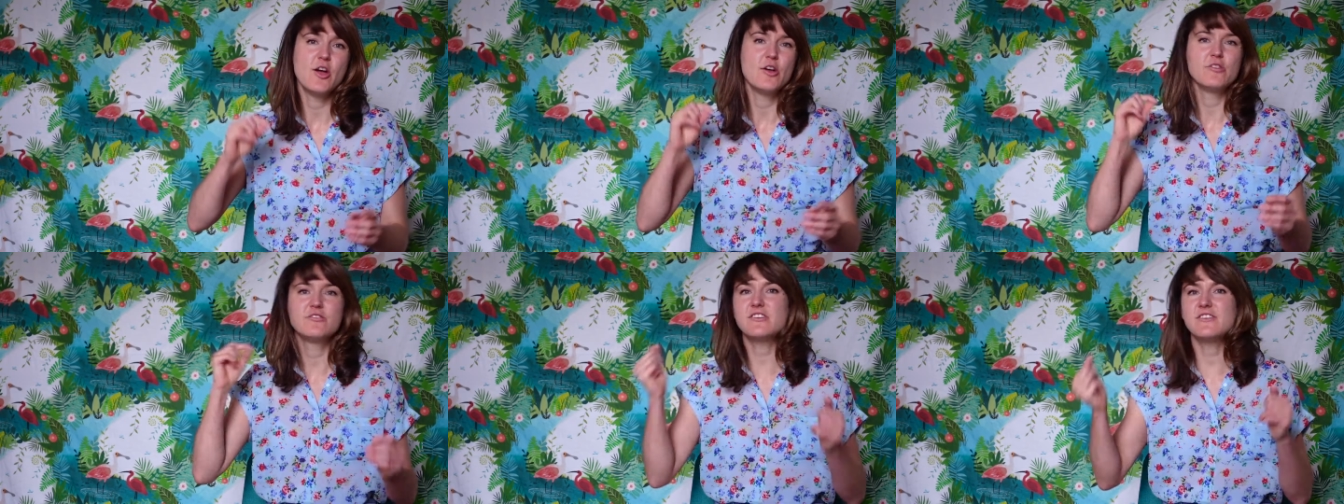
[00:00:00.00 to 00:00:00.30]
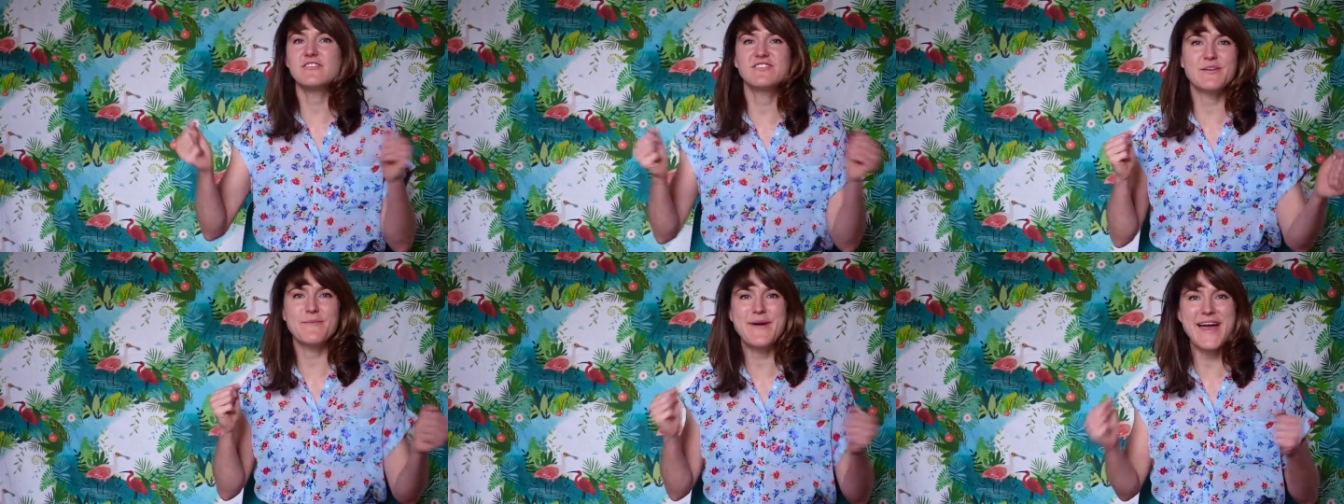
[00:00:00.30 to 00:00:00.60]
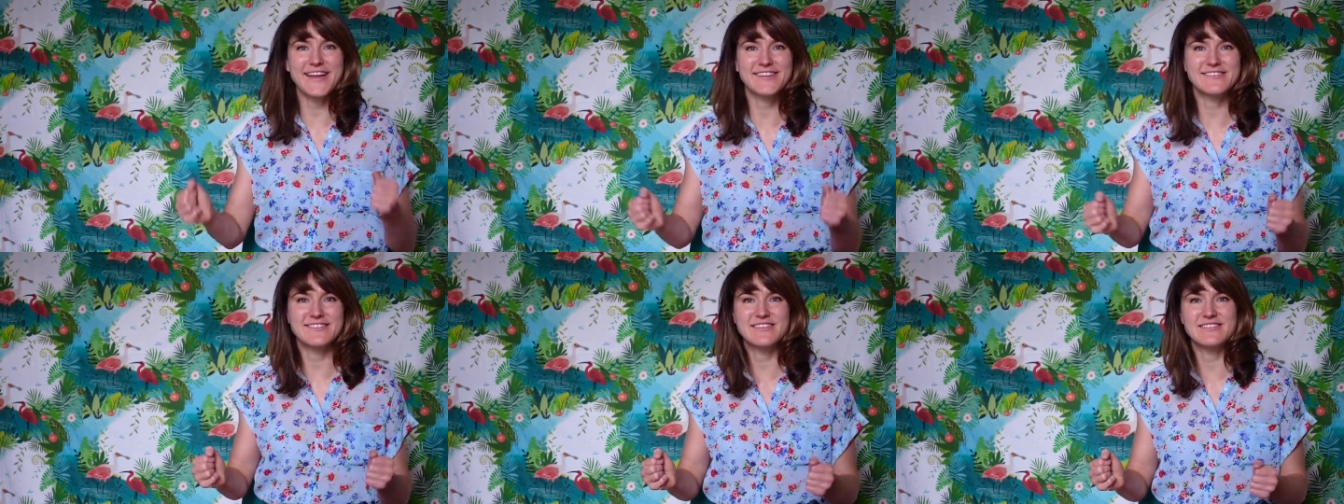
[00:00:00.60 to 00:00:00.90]
do some
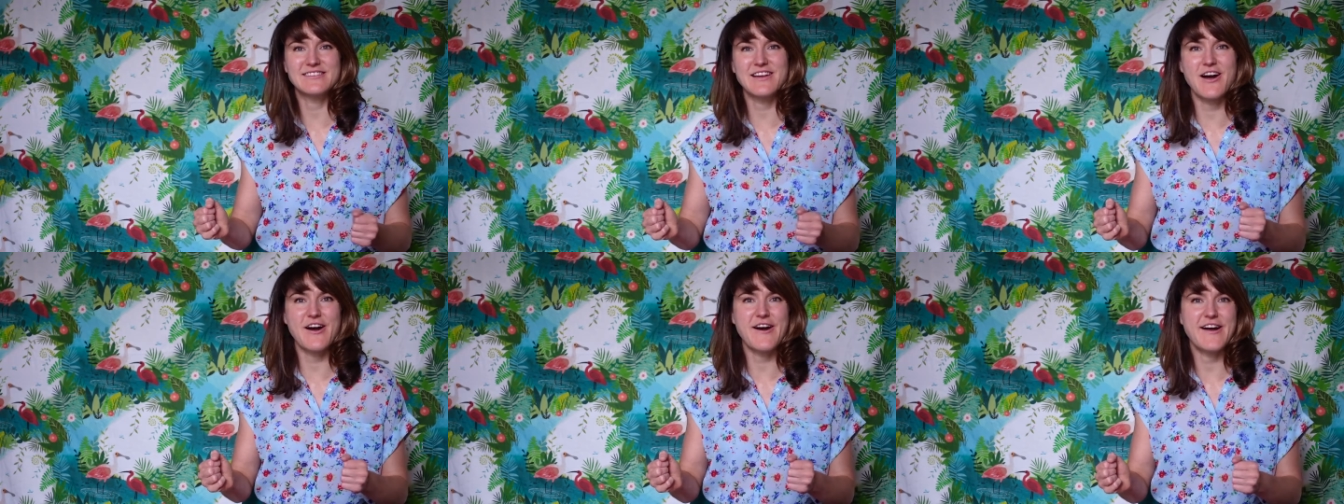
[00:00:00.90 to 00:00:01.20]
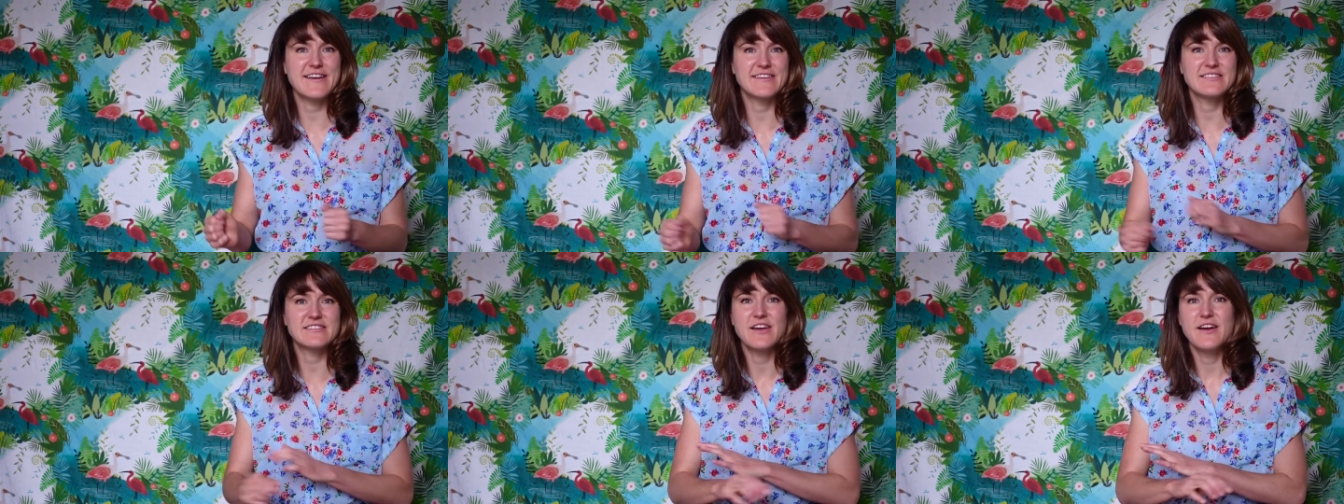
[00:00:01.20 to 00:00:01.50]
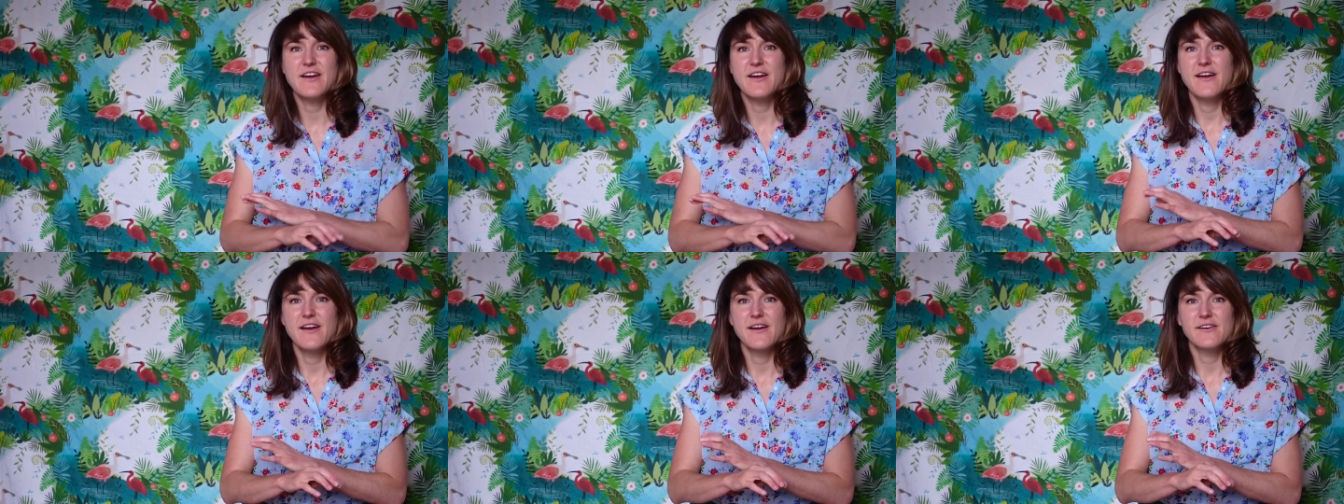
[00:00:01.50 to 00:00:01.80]
exercise,
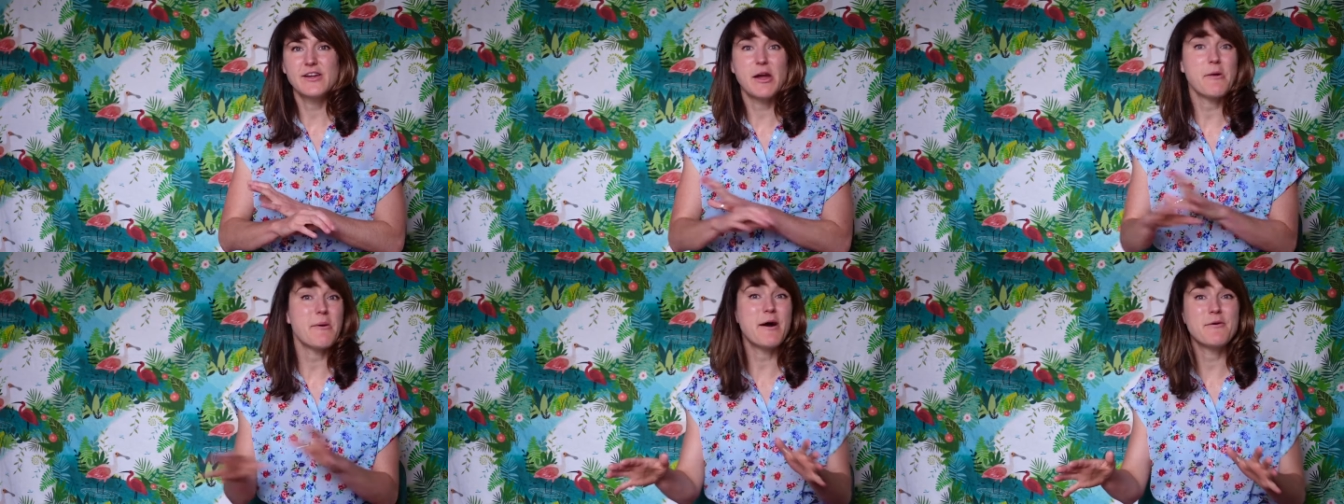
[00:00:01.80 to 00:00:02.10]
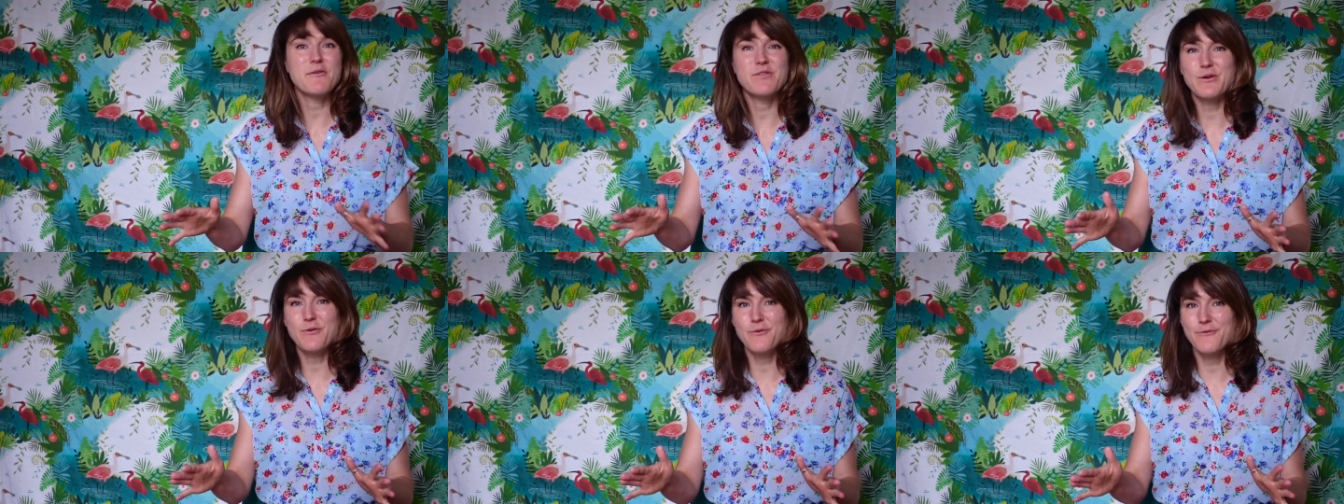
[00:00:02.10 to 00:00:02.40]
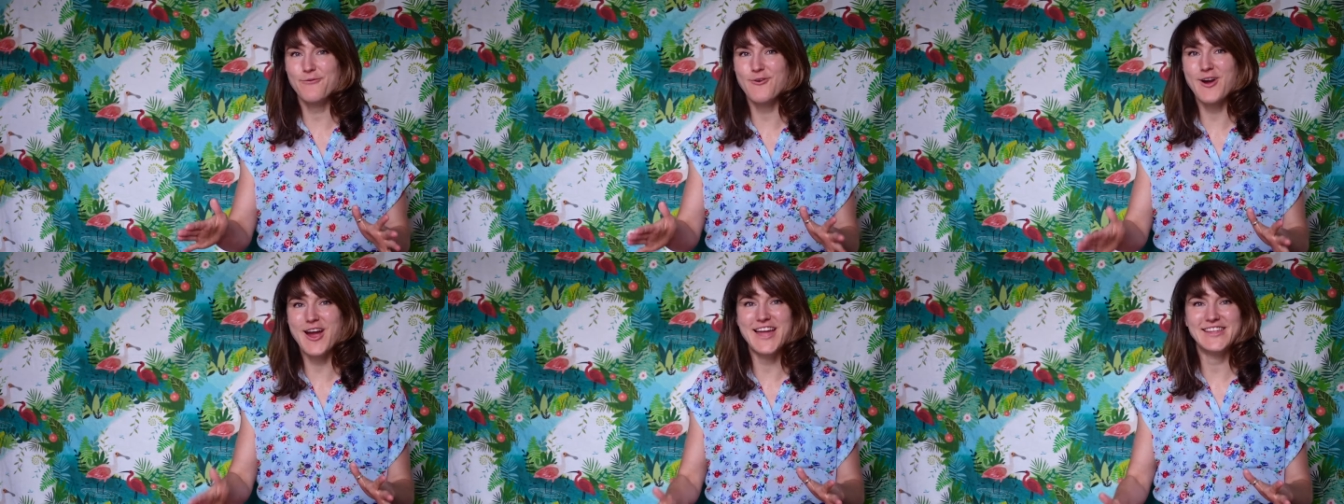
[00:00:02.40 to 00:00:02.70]
go out with your
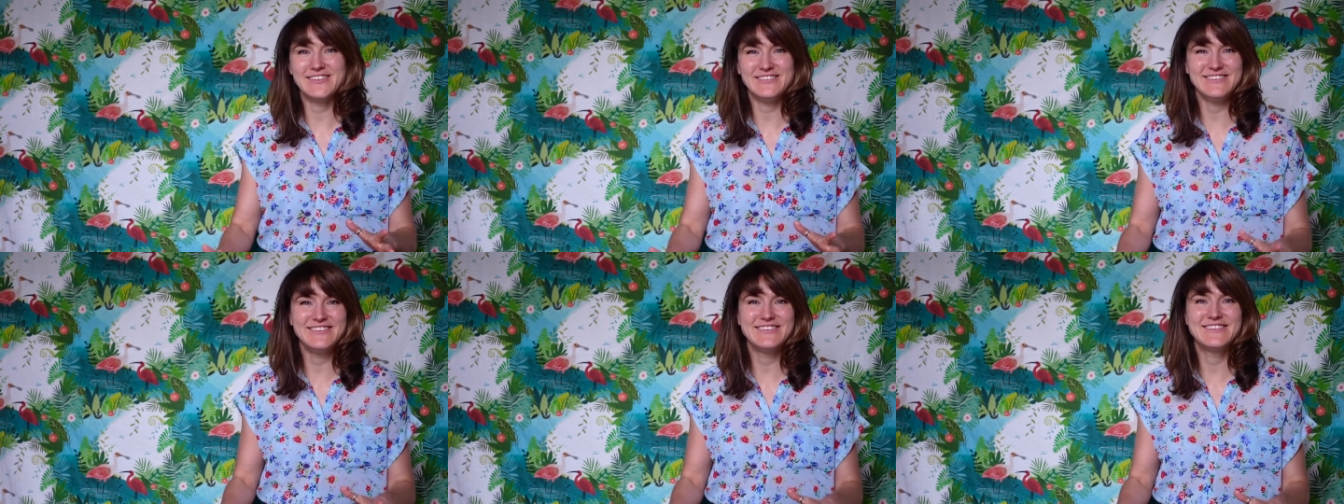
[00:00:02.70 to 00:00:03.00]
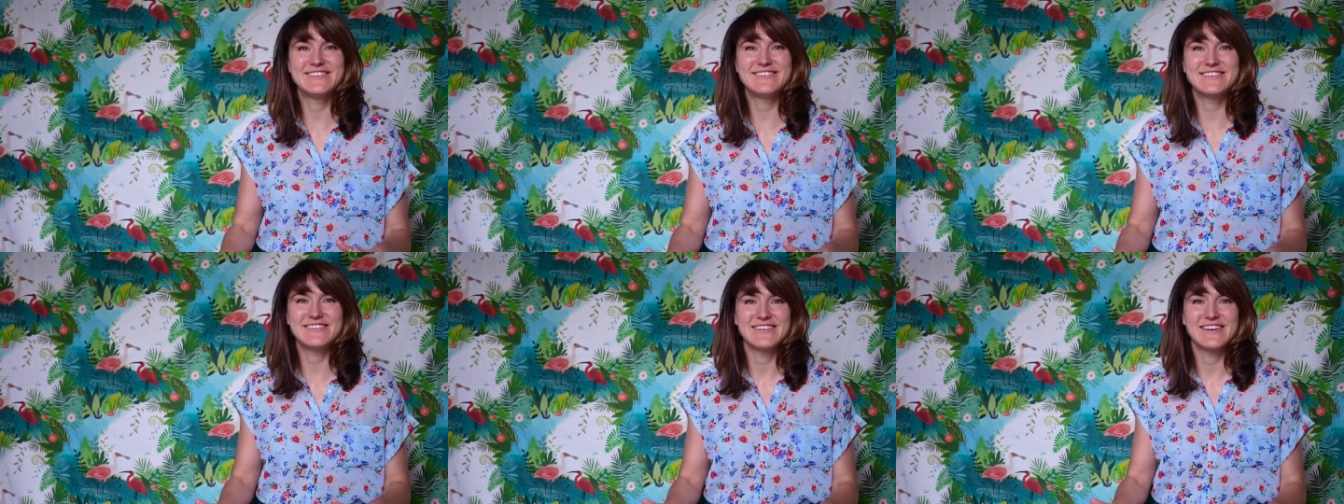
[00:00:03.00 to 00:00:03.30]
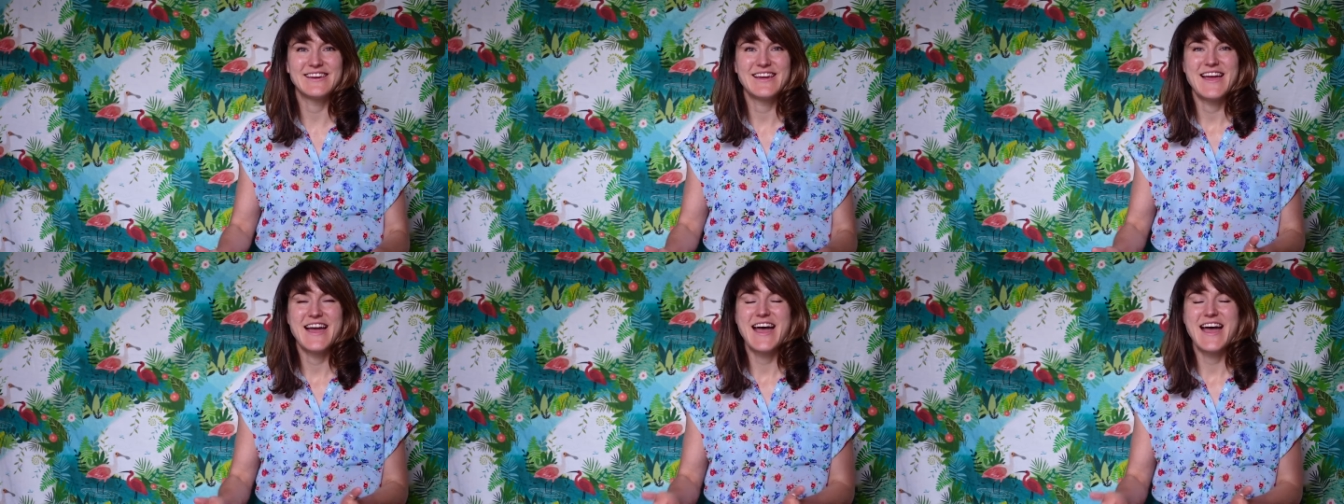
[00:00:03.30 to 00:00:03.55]
friends,